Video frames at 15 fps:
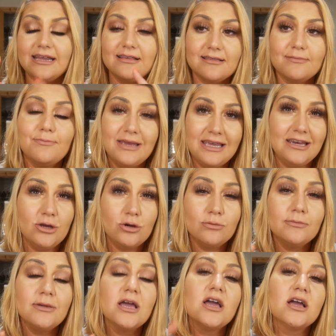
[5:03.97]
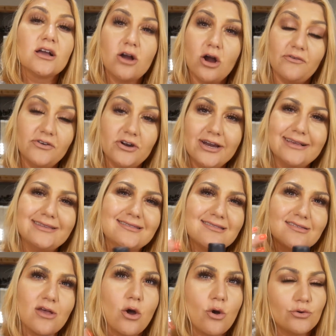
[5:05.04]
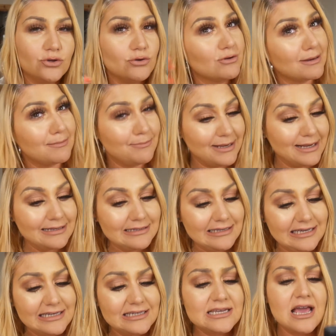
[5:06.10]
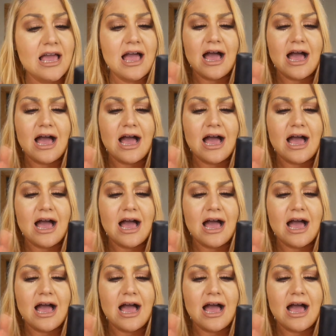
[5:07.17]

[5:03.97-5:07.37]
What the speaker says: It's medium coverage, so you can build it.